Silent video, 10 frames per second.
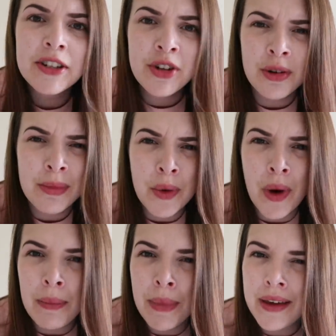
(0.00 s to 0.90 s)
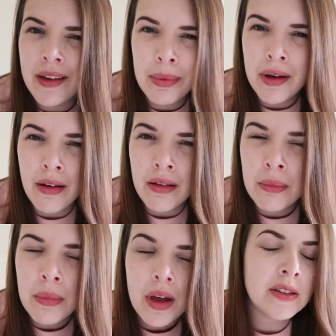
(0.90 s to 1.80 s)
I don't normally wear makeup at
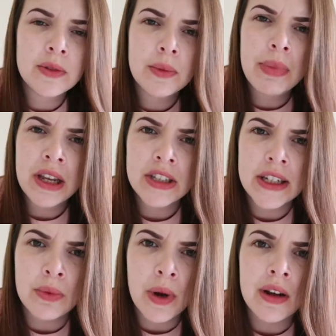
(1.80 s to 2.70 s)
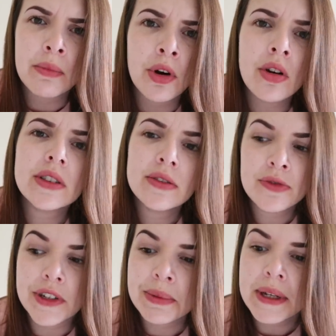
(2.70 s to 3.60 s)
home, especially when I'm not
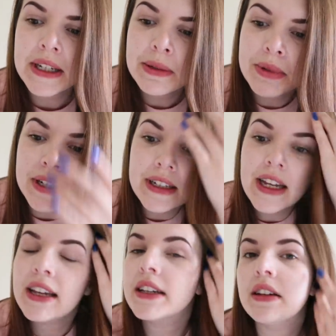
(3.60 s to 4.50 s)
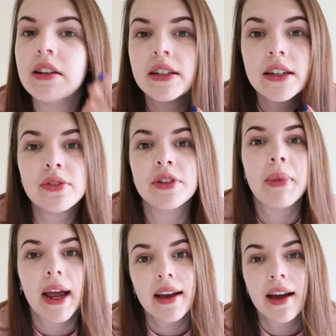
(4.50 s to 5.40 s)
filming, but I got an oven
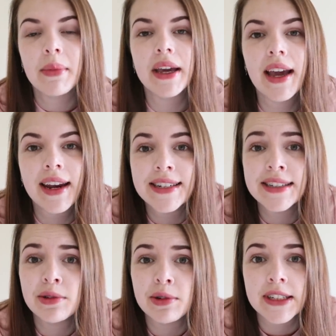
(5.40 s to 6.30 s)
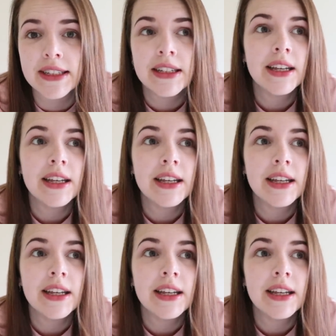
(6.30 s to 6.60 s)
man coming and I didn't want